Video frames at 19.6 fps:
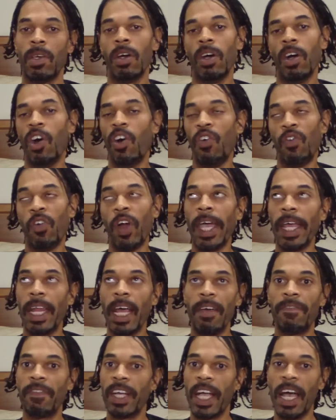Oh, right.
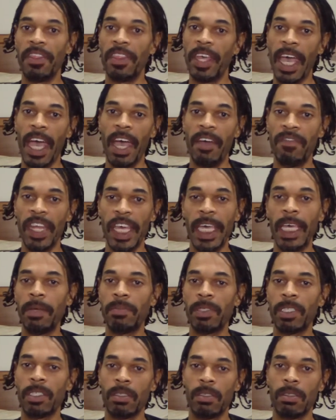I forgot they have
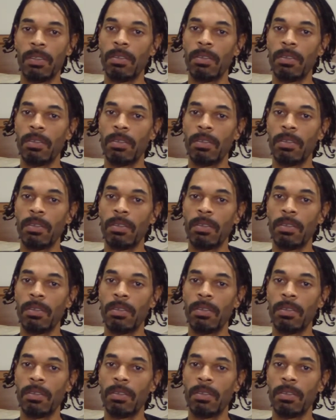names.